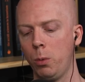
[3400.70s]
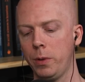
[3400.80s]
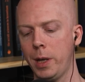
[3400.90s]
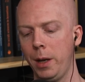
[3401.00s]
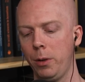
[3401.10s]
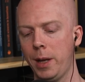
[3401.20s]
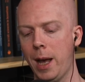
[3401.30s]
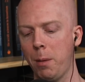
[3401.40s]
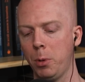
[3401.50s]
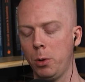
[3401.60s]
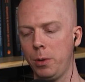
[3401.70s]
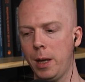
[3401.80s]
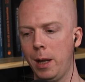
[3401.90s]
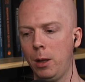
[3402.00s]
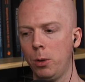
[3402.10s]
was titled
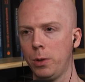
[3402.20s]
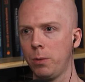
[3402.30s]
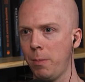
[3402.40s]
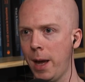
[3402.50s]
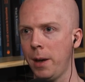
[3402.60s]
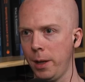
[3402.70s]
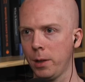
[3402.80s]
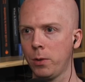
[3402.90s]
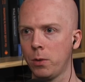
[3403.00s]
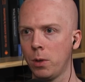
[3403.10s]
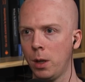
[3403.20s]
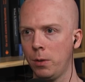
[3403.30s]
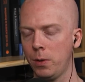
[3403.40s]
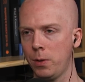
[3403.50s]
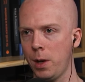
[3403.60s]
Apotelosmatics,
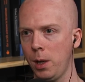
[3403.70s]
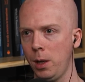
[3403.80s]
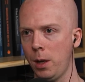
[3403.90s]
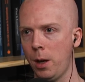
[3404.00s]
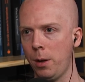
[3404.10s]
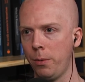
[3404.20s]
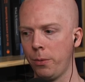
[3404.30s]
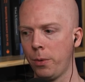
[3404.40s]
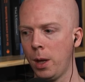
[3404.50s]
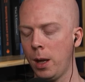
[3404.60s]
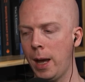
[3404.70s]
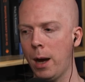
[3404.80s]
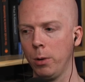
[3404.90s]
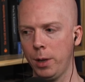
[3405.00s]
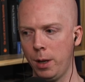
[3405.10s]
the study of
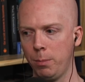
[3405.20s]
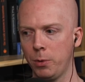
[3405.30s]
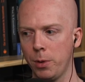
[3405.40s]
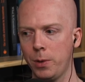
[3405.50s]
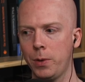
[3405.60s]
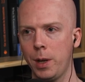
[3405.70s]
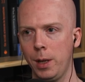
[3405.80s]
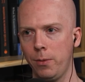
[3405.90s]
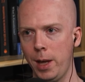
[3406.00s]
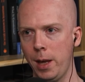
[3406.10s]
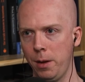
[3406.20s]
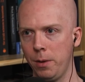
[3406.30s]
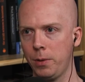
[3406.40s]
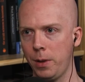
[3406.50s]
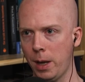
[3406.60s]
outcomes or the study of ends.